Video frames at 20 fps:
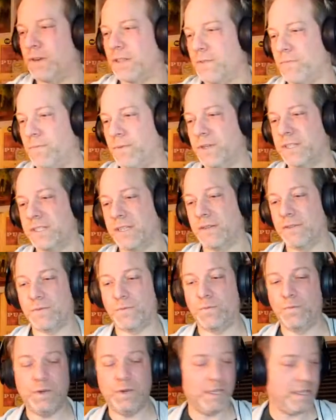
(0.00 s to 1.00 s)
of the books I was
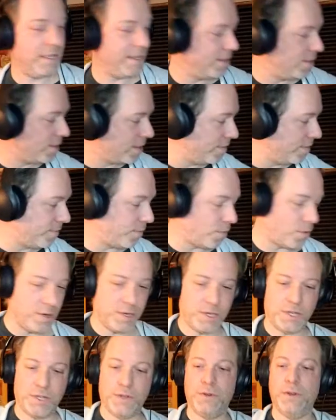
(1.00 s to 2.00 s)
really looking
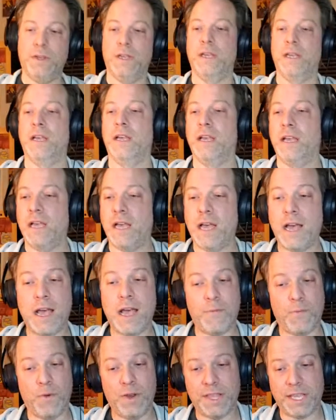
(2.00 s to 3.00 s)
forward to.
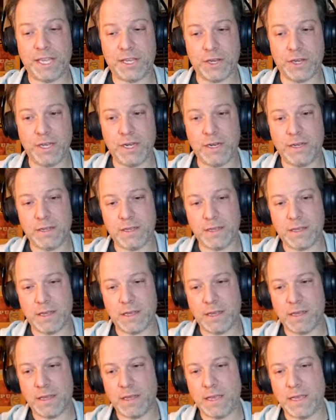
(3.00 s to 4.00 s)
Really good.
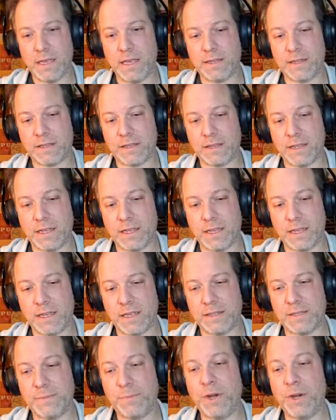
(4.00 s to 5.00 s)

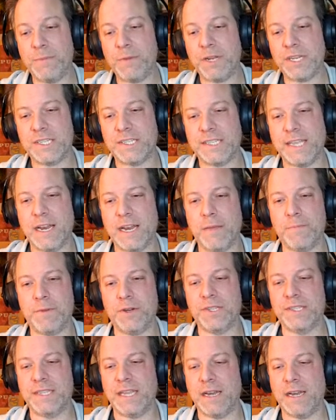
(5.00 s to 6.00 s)
It's pretty much set up.
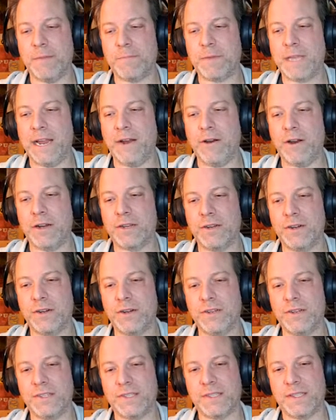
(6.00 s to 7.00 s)
You're setting up
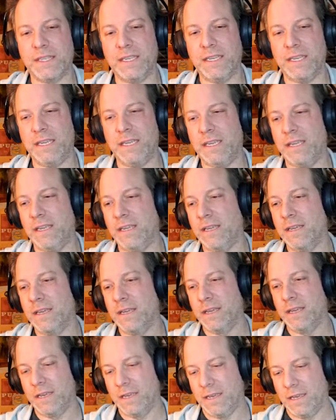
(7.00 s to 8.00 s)
characters. You're
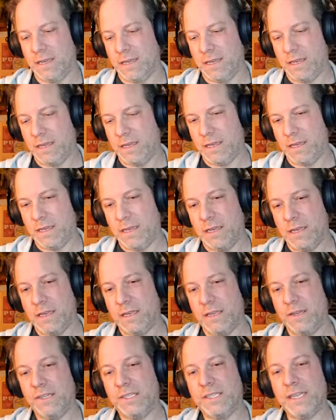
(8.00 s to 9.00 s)

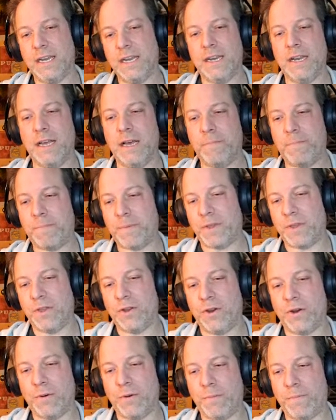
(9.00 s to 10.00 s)
setting up
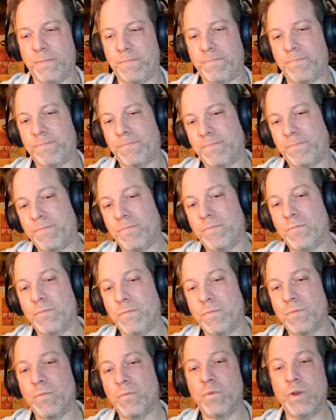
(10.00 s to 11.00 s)
your,
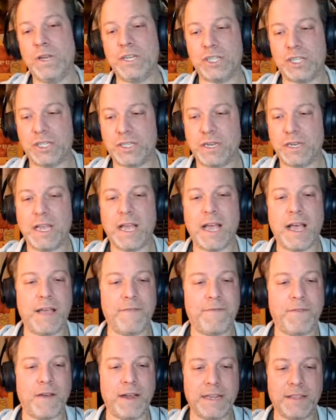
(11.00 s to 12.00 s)
which I
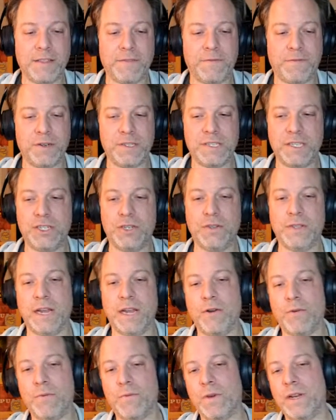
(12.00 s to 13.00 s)
find in the first issue they
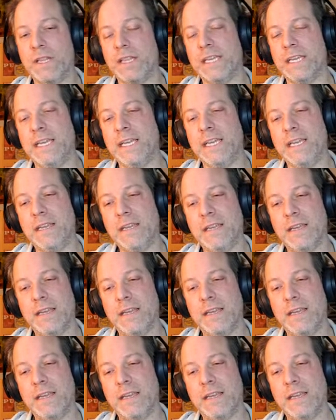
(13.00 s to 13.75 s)
don't really